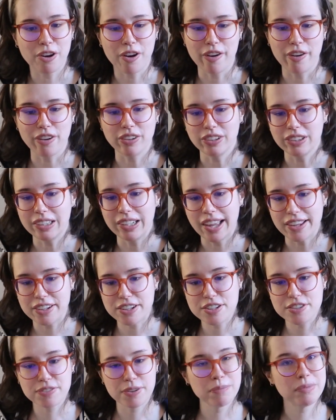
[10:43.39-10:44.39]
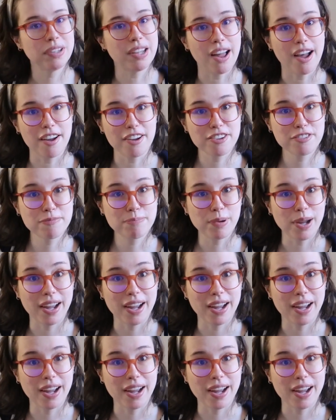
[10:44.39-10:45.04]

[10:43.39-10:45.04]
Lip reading: called Letters from Love